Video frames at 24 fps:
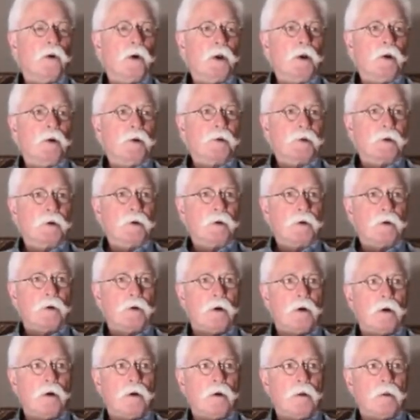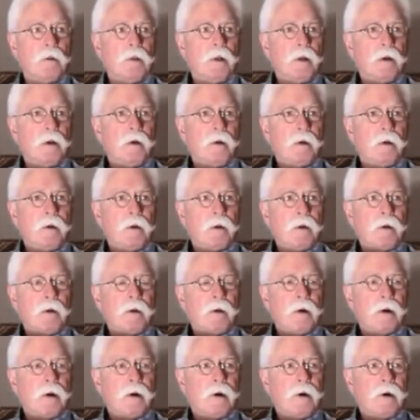lawyers can call,
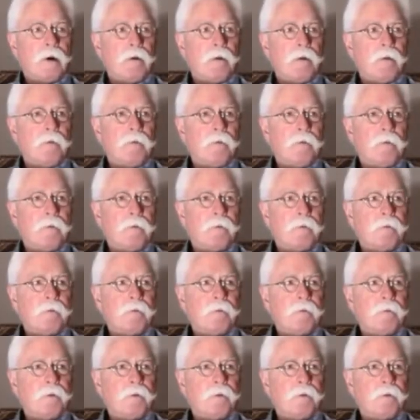I